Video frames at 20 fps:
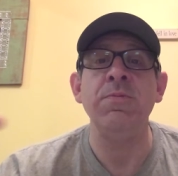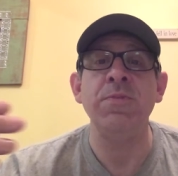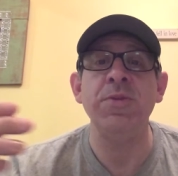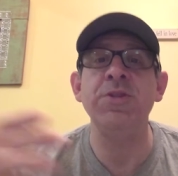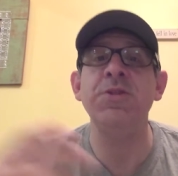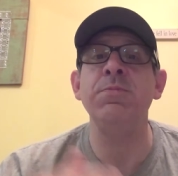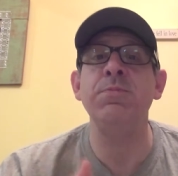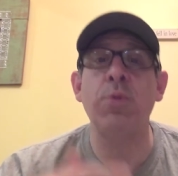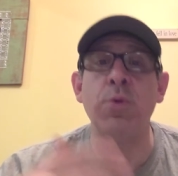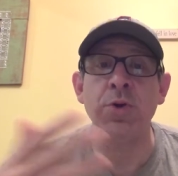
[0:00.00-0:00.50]
this
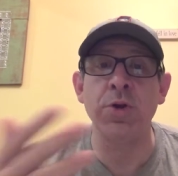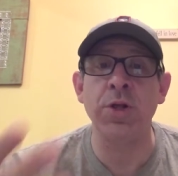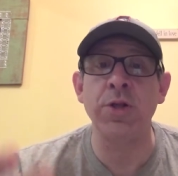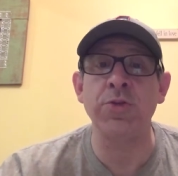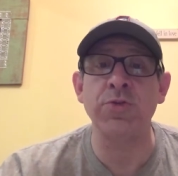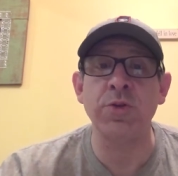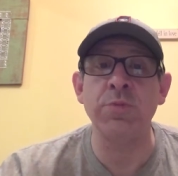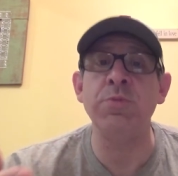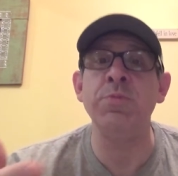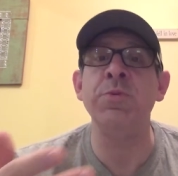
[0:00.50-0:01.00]
is important in all
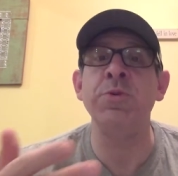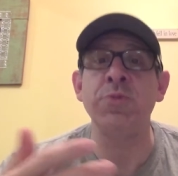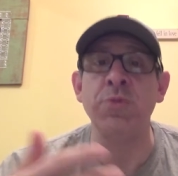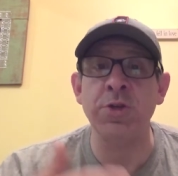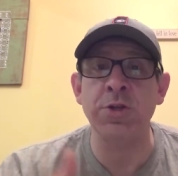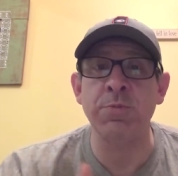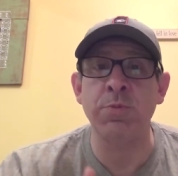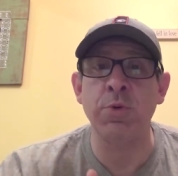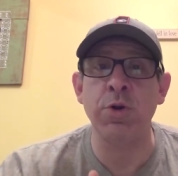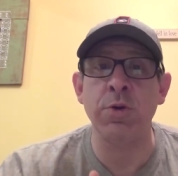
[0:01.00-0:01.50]
Scripture, but it's
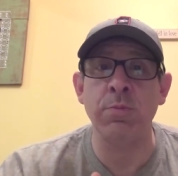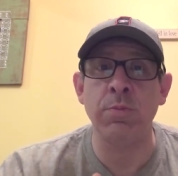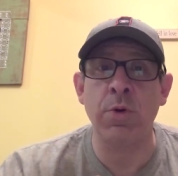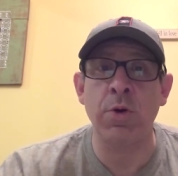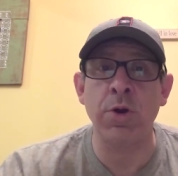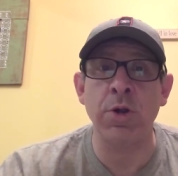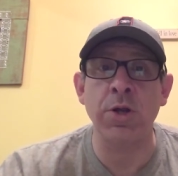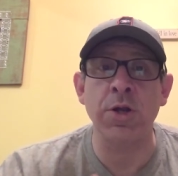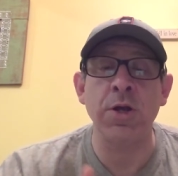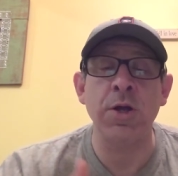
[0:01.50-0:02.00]
really important in
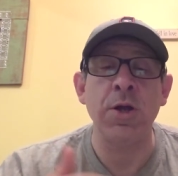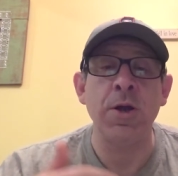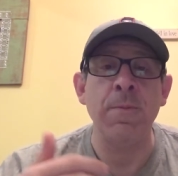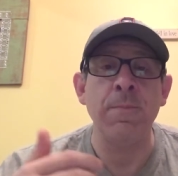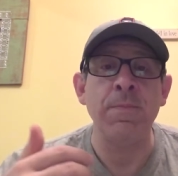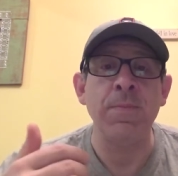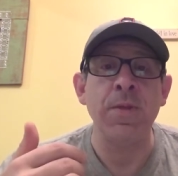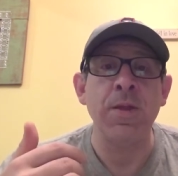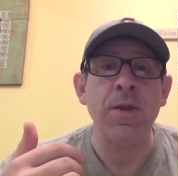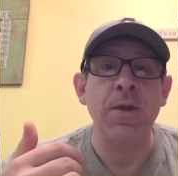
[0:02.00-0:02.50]
Mark.
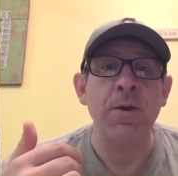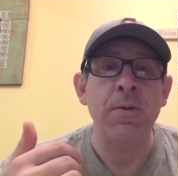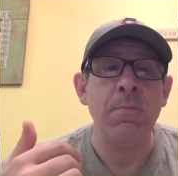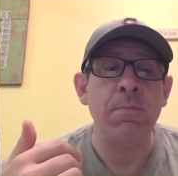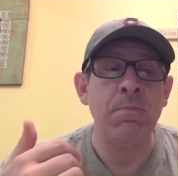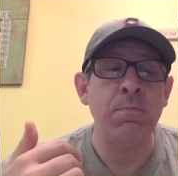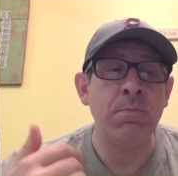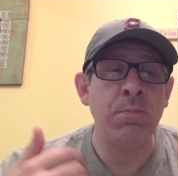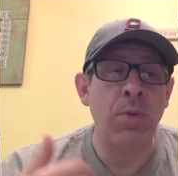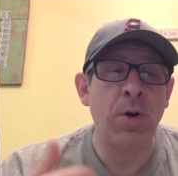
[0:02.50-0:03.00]

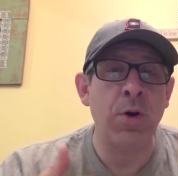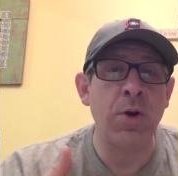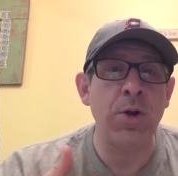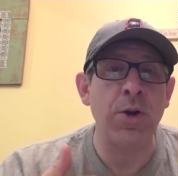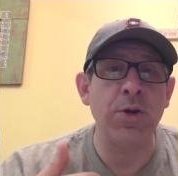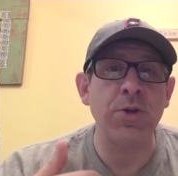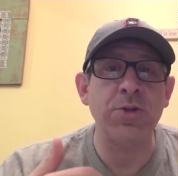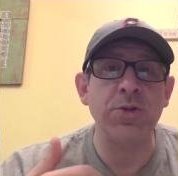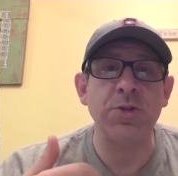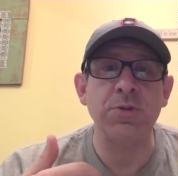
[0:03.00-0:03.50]

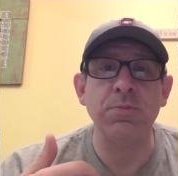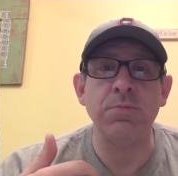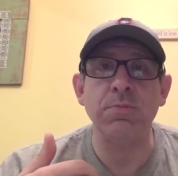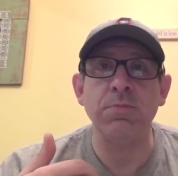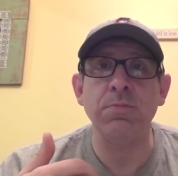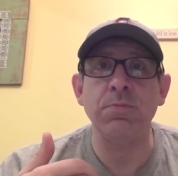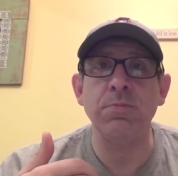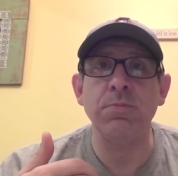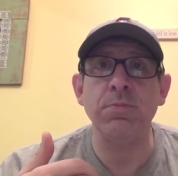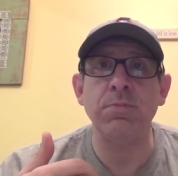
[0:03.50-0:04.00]
Mark's
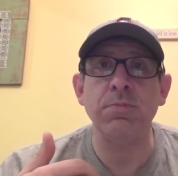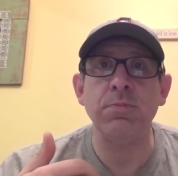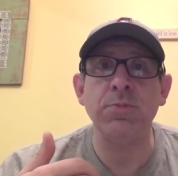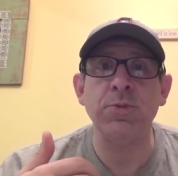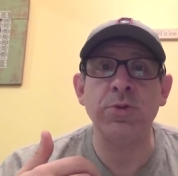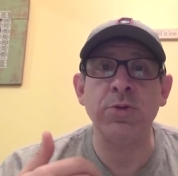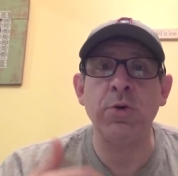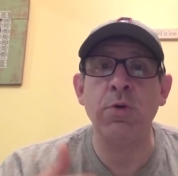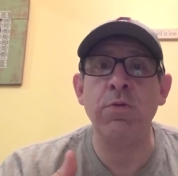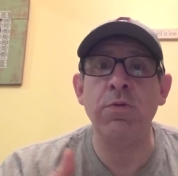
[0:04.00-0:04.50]

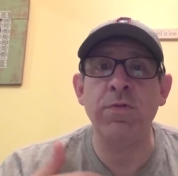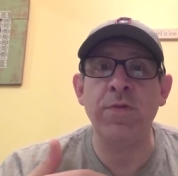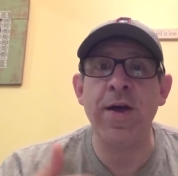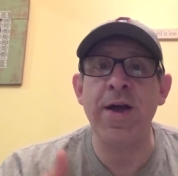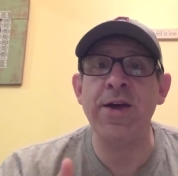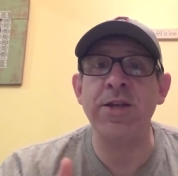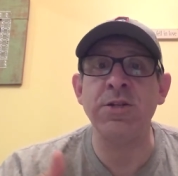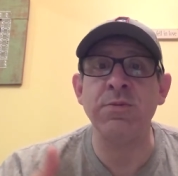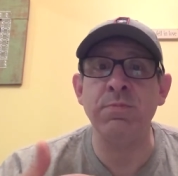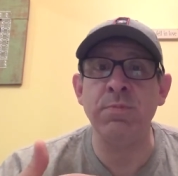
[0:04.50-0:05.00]
so
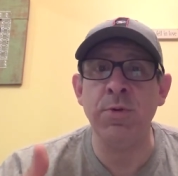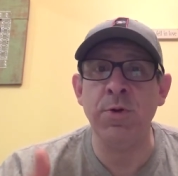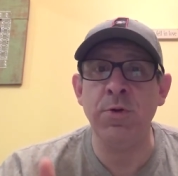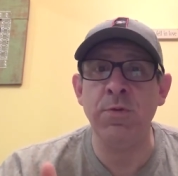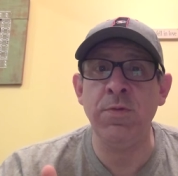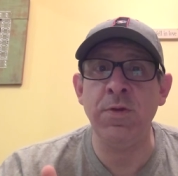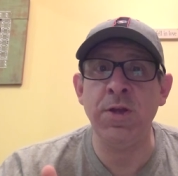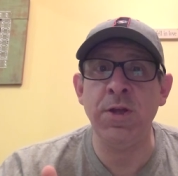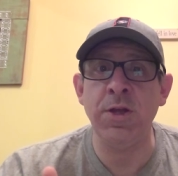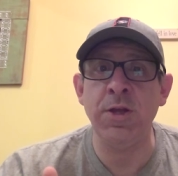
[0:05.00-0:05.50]
fast
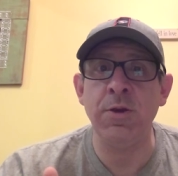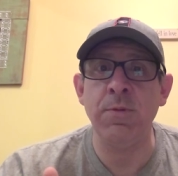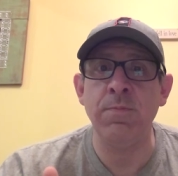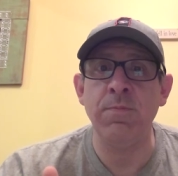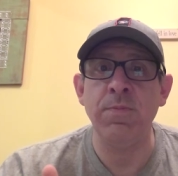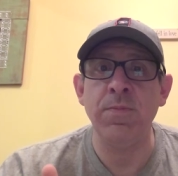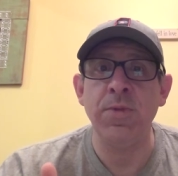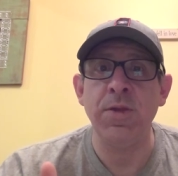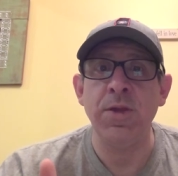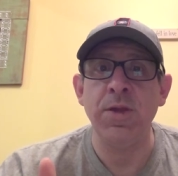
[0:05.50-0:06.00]
moving.
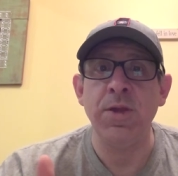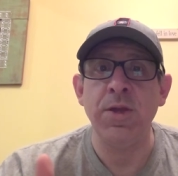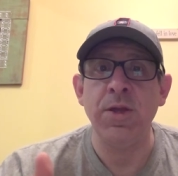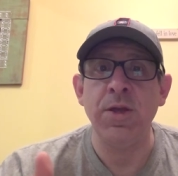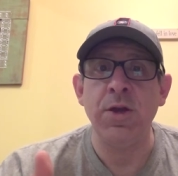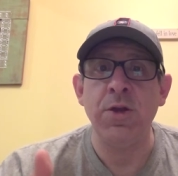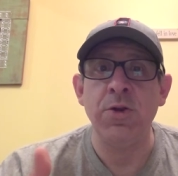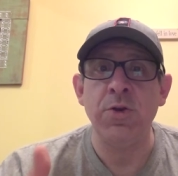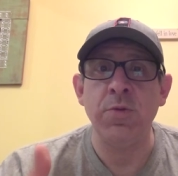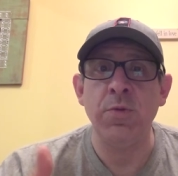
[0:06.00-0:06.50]

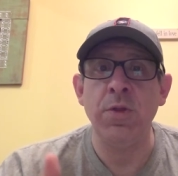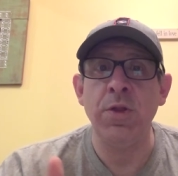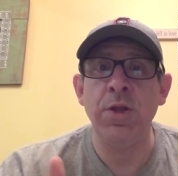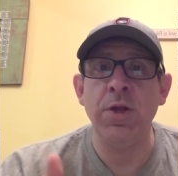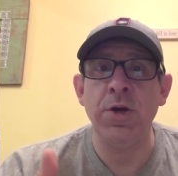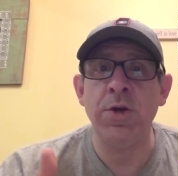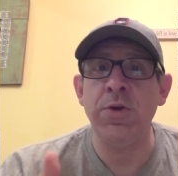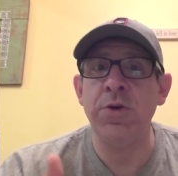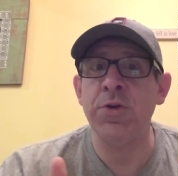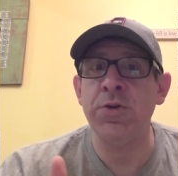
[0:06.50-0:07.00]
To really
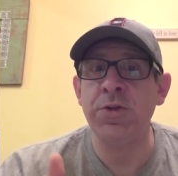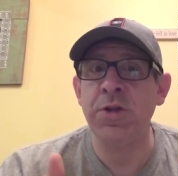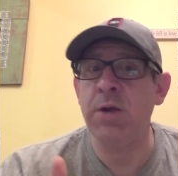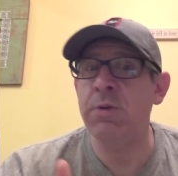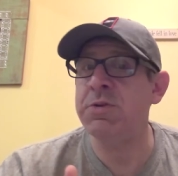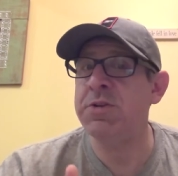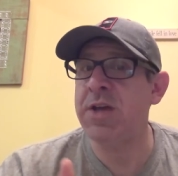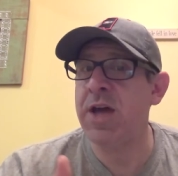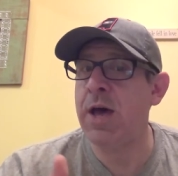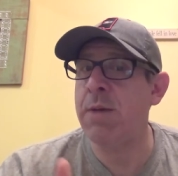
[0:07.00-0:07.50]
understand
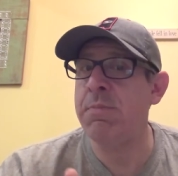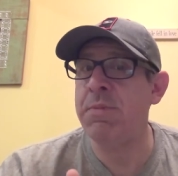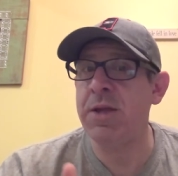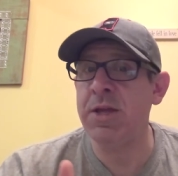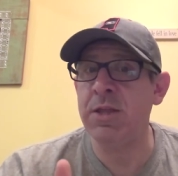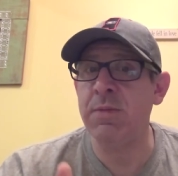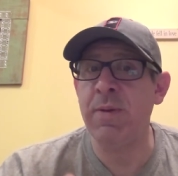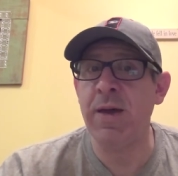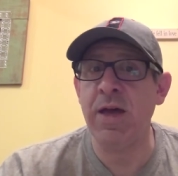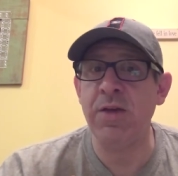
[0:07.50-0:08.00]
what's happening
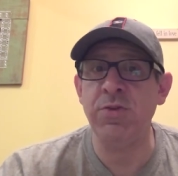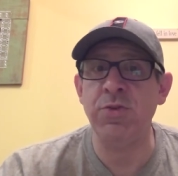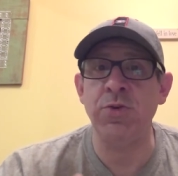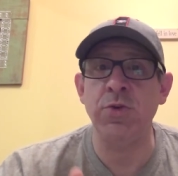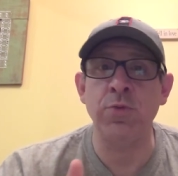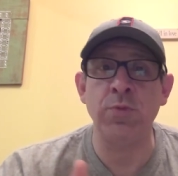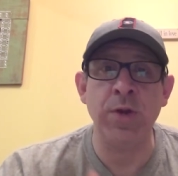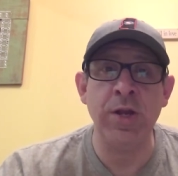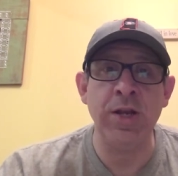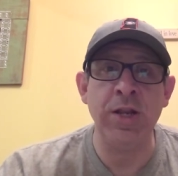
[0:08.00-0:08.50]
in the passage
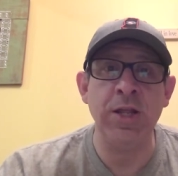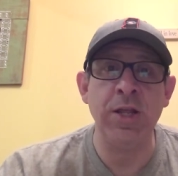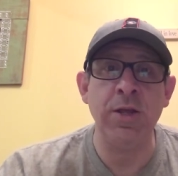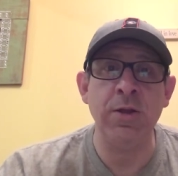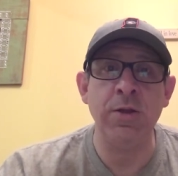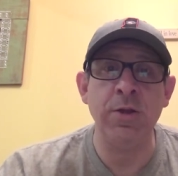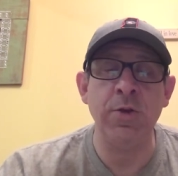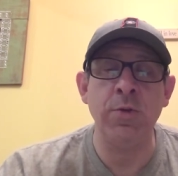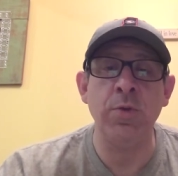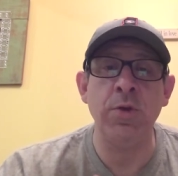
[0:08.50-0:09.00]
you're
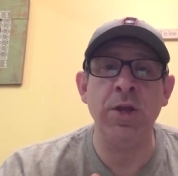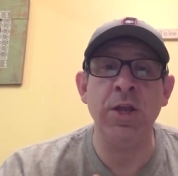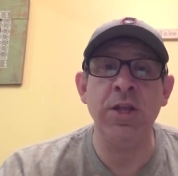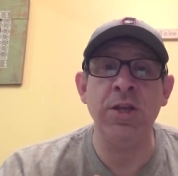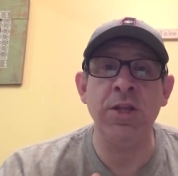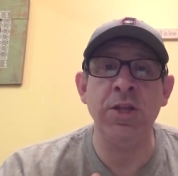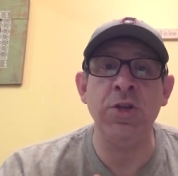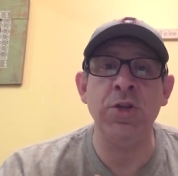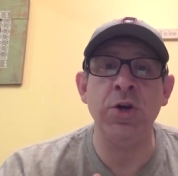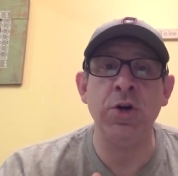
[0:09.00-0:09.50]
reading, you really
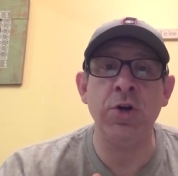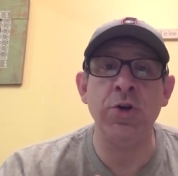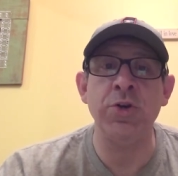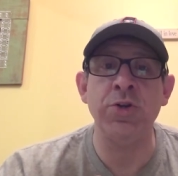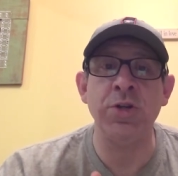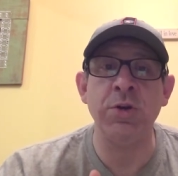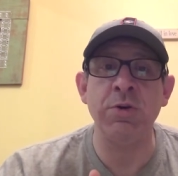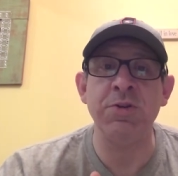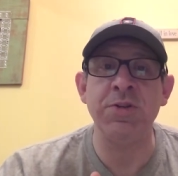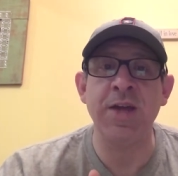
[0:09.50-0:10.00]
need to
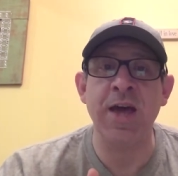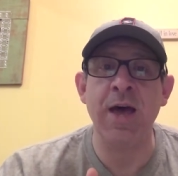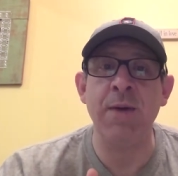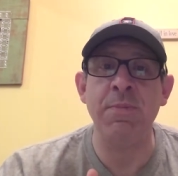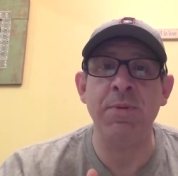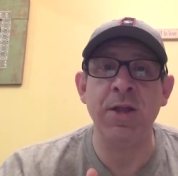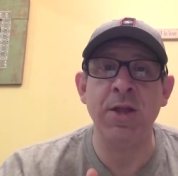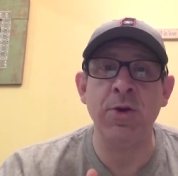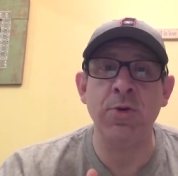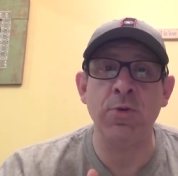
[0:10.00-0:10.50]
understand what's
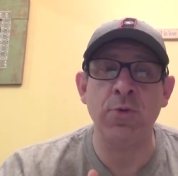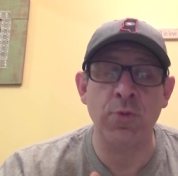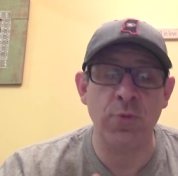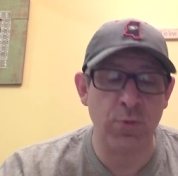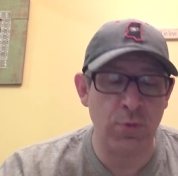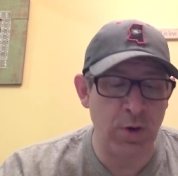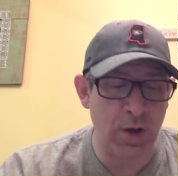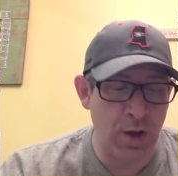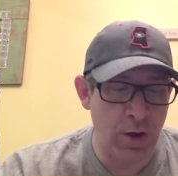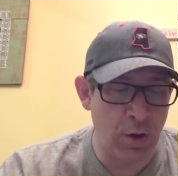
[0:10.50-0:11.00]
happening
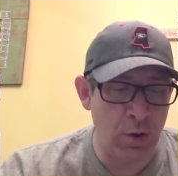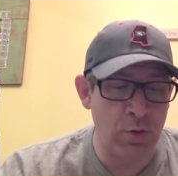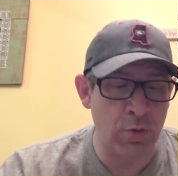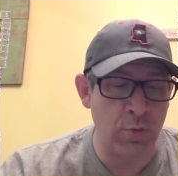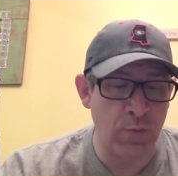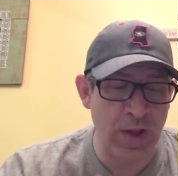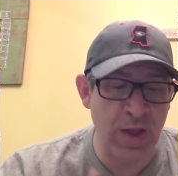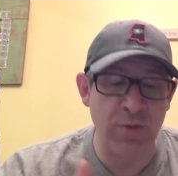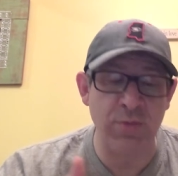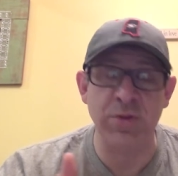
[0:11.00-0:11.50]
all
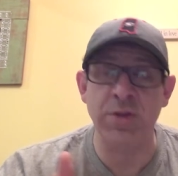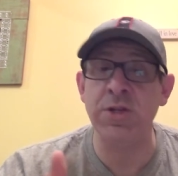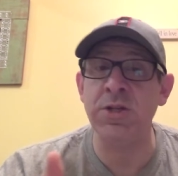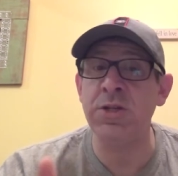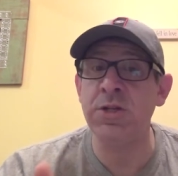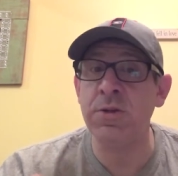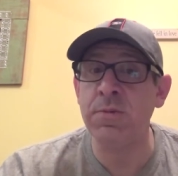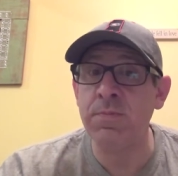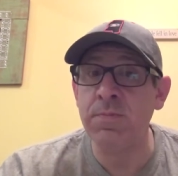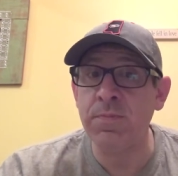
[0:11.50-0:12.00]
around it.